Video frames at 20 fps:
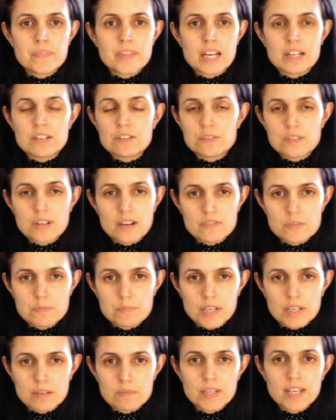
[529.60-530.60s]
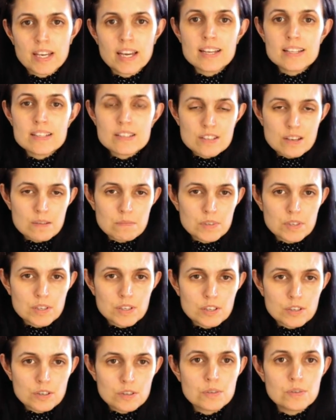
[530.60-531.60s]
I don't have to pick up the kids. I'm going to
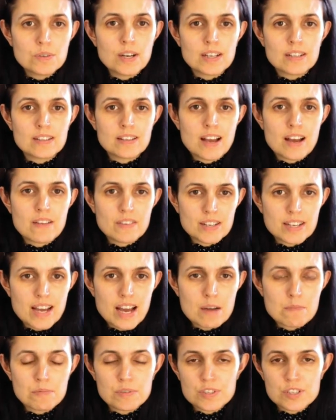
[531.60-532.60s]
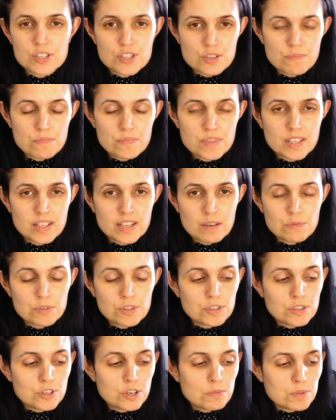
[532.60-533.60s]
go and have a nap, which is something I
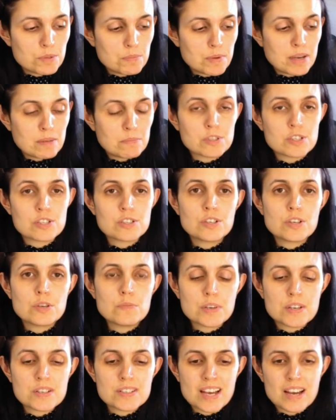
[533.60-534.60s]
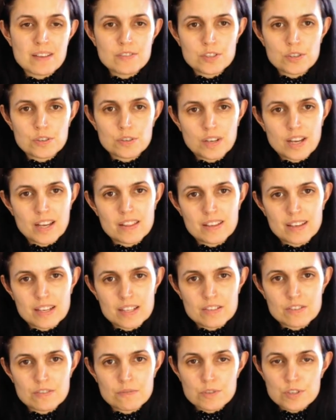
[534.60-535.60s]
wouldn't normally be able to do because I have to go and get the
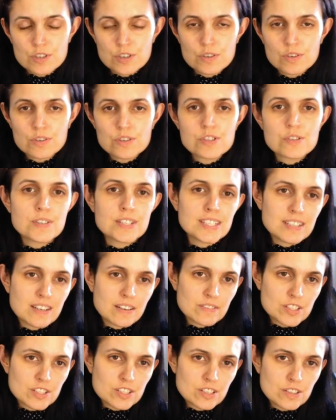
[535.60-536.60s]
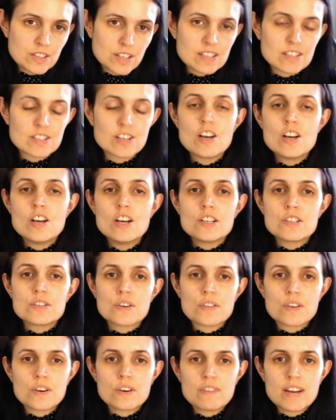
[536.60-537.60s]
kids from school, so I didn't have to do that. So
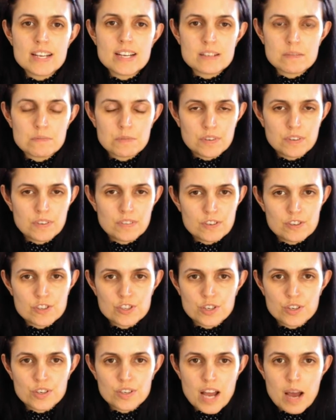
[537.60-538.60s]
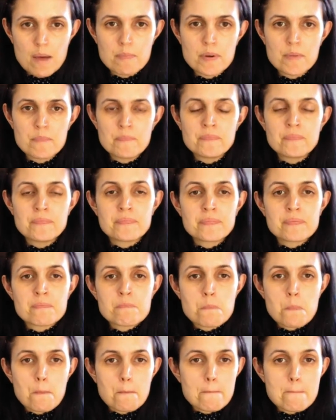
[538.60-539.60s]
I thought, right, I'm going for a short nap.
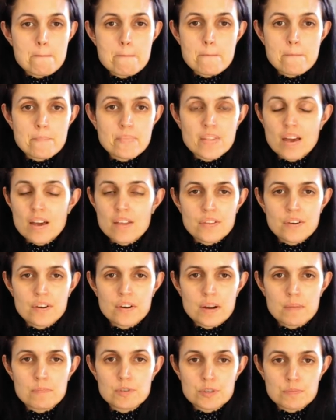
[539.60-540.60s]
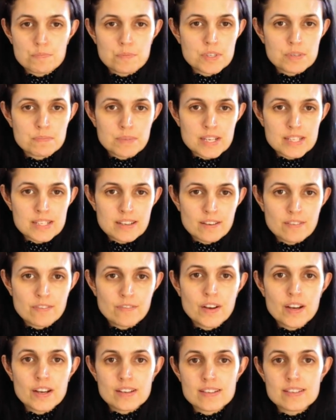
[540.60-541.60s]
I thought, I'm just putting myself
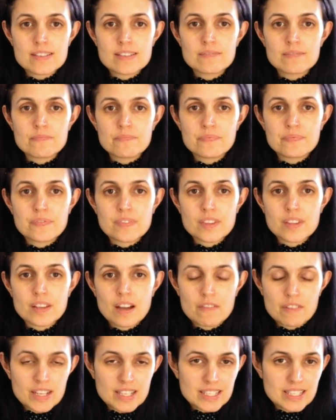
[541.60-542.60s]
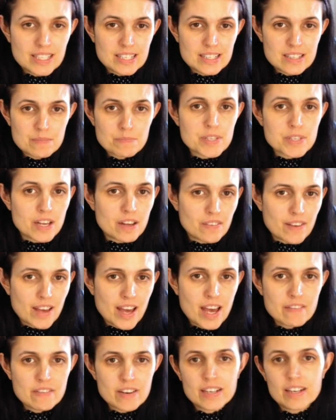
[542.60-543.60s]
first. I really some
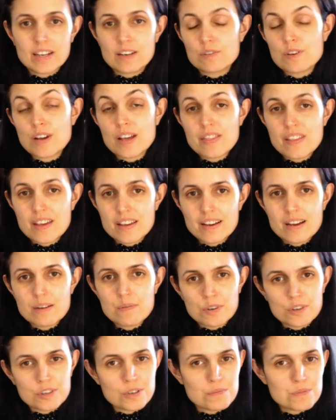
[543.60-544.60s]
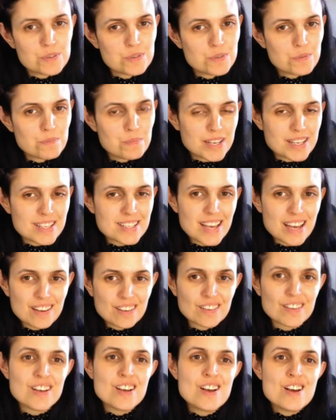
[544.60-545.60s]
self-care right now. And then I woke up to a big
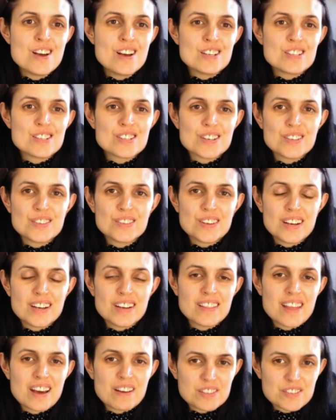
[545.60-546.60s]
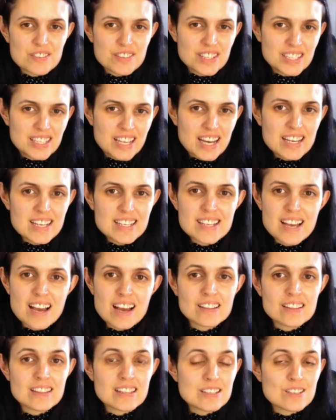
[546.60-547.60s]
sale. So that was really nice.
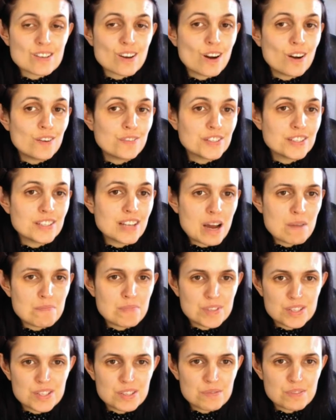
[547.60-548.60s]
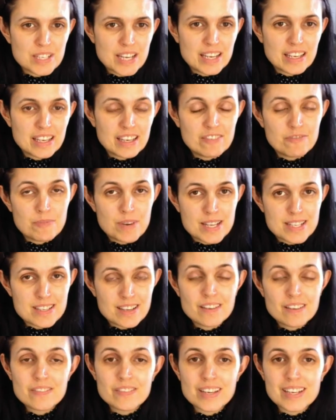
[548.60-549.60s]
And this often happens when I give
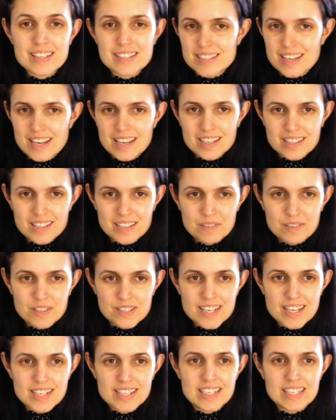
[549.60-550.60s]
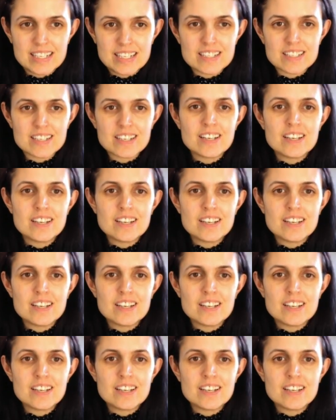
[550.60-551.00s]
myself exactly what I need.